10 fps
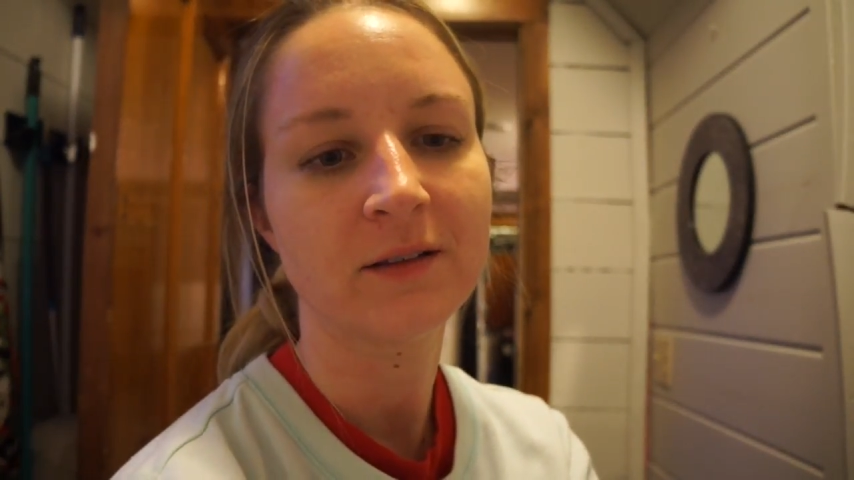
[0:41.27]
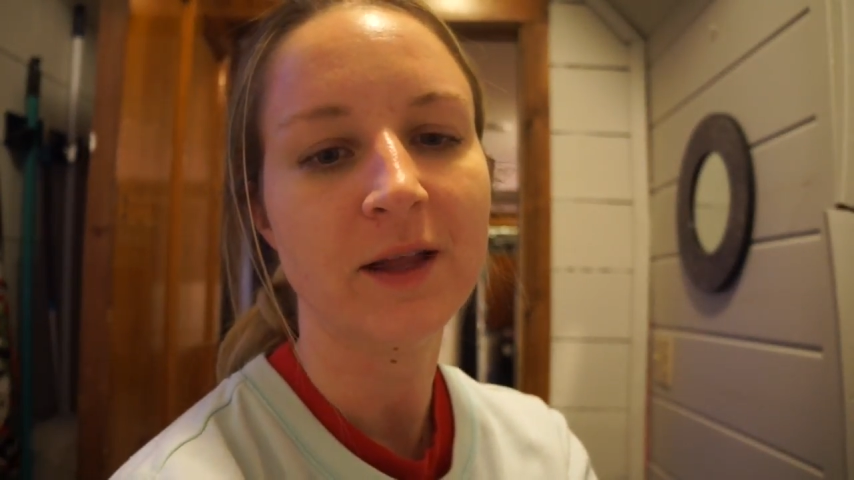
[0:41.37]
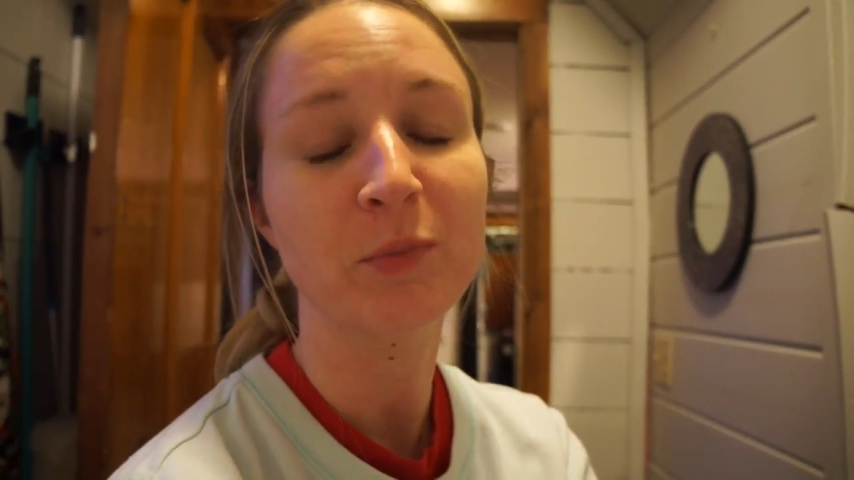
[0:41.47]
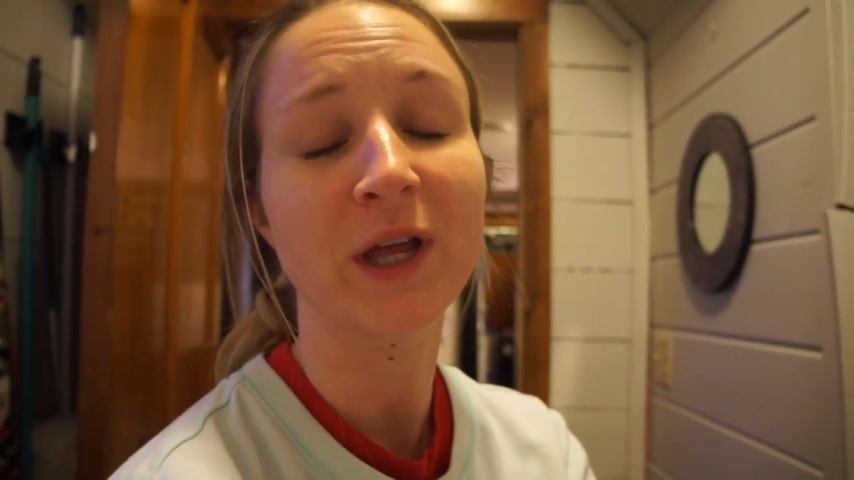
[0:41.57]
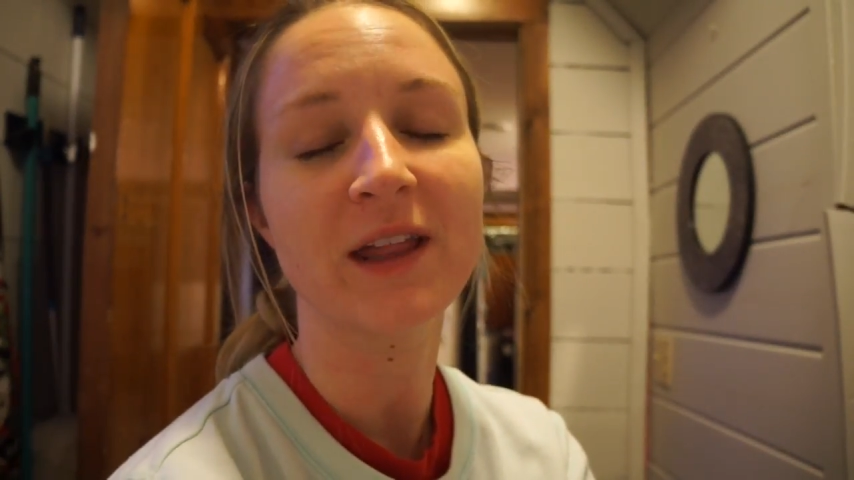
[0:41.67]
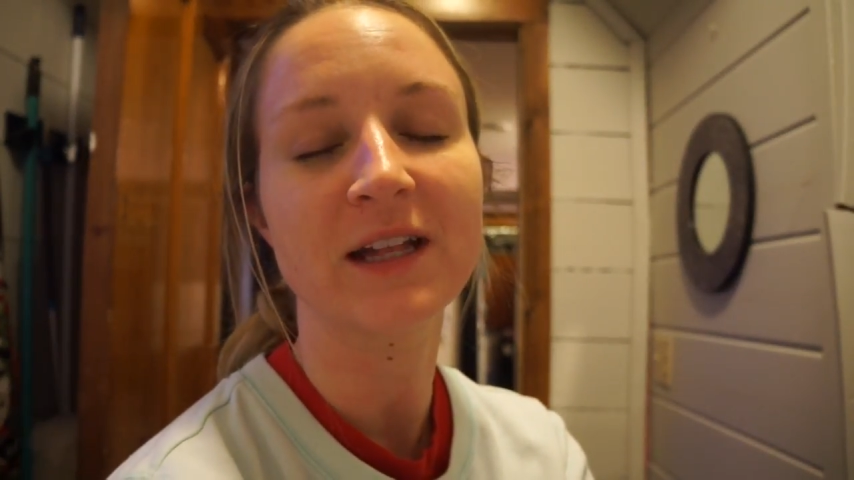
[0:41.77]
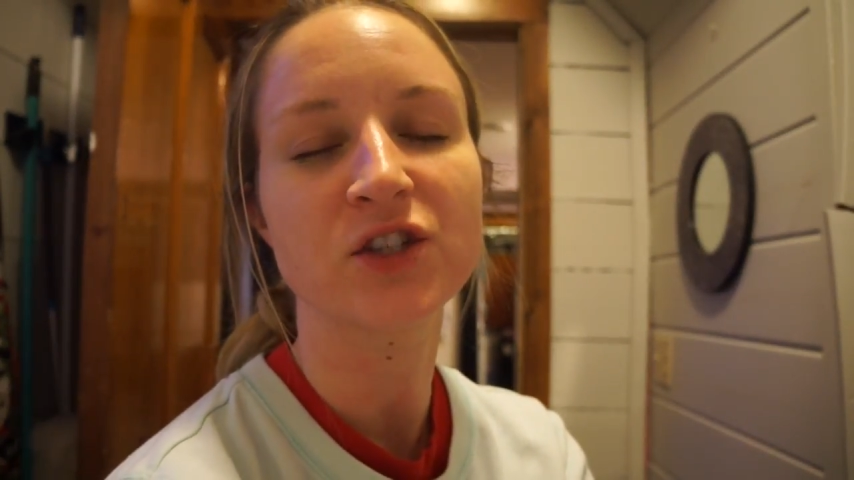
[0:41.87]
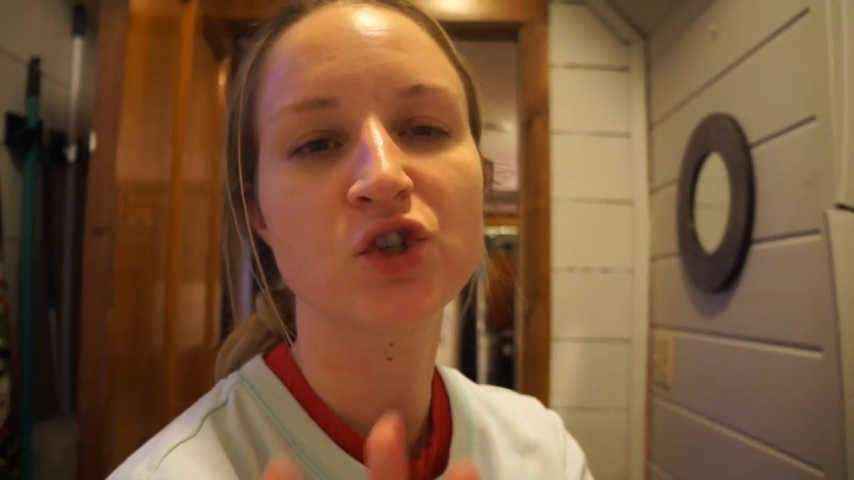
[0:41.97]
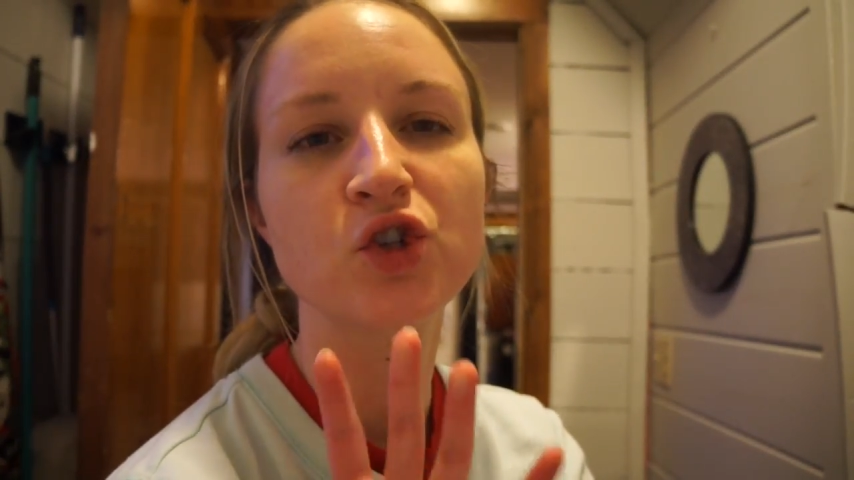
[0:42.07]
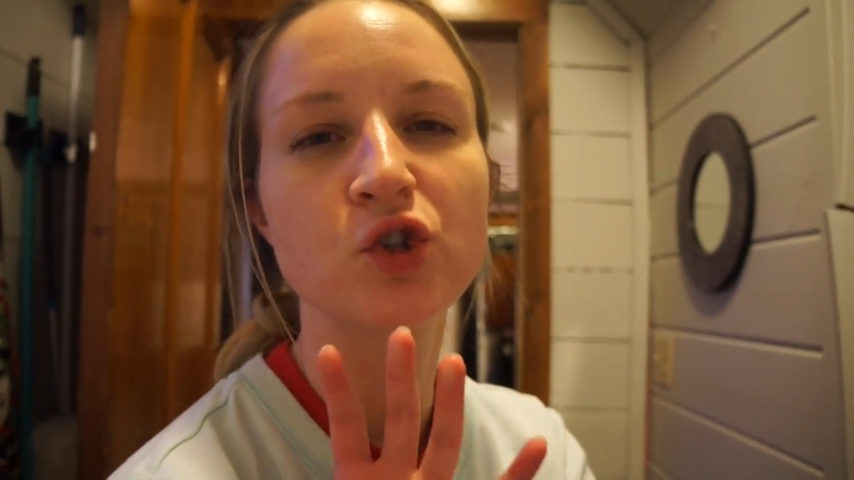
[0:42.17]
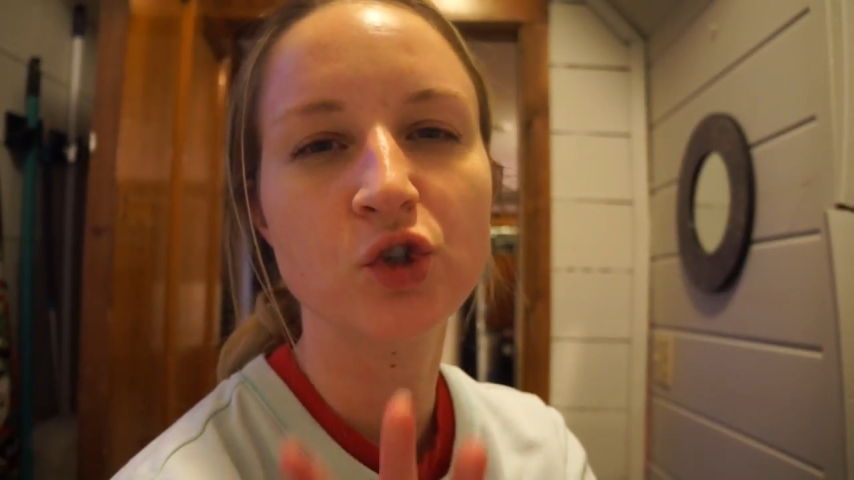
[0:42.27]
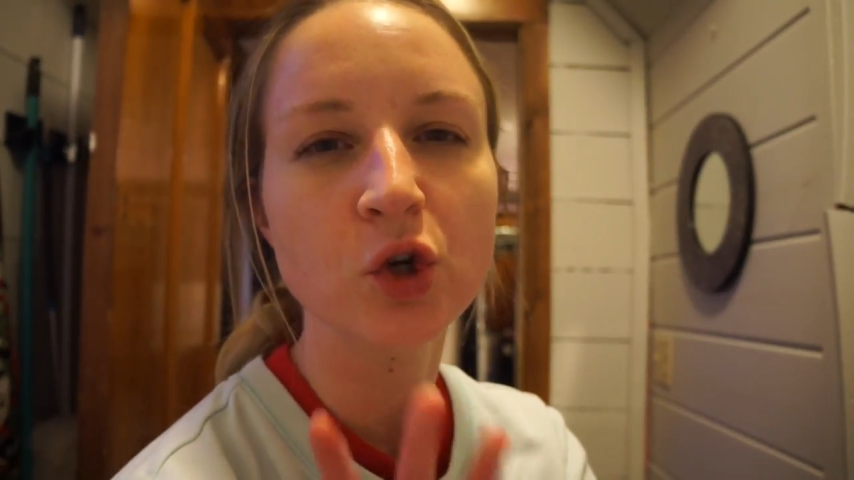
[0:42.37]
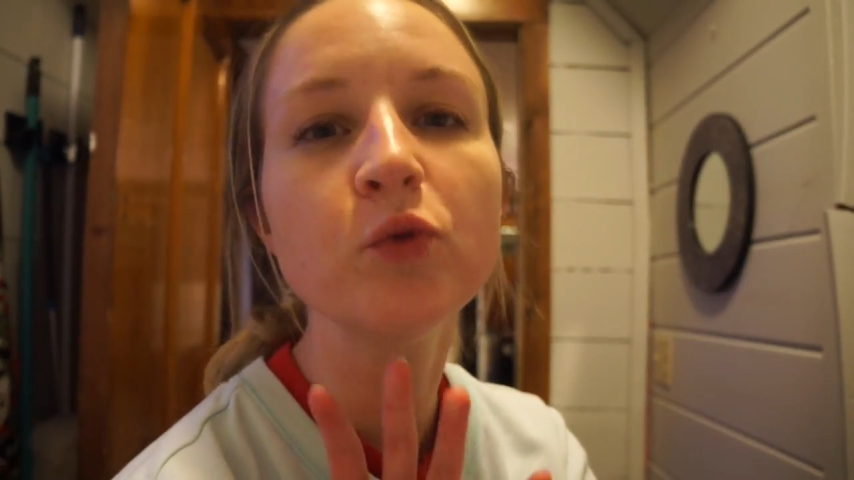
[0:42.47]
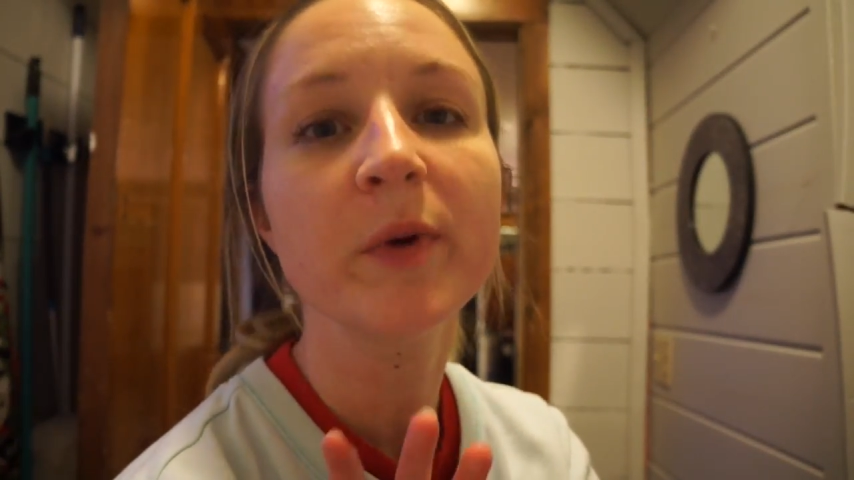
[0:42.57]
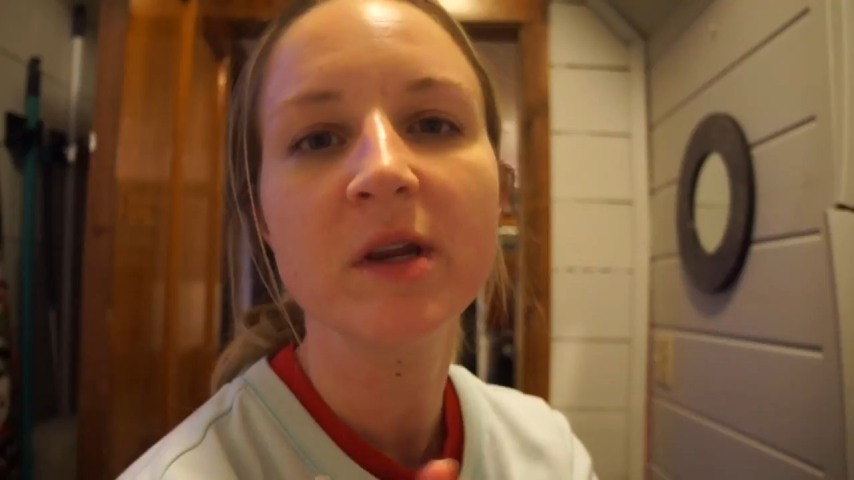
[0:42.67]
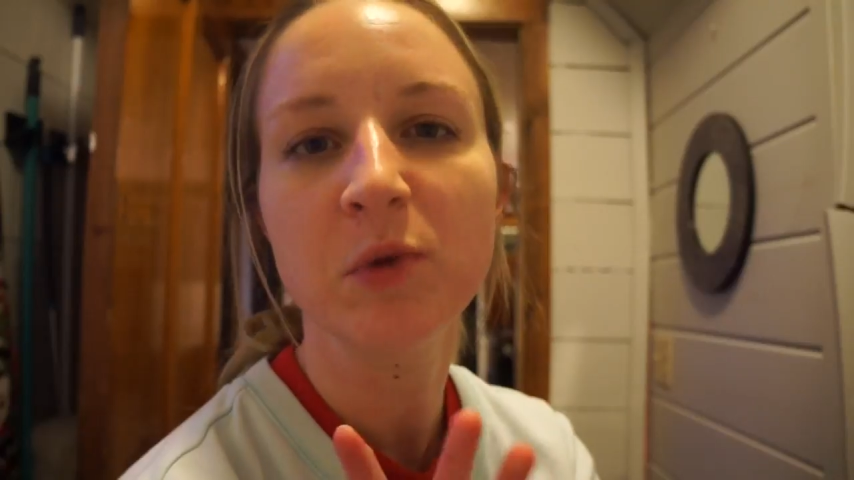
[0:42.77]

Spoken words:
that play that stupid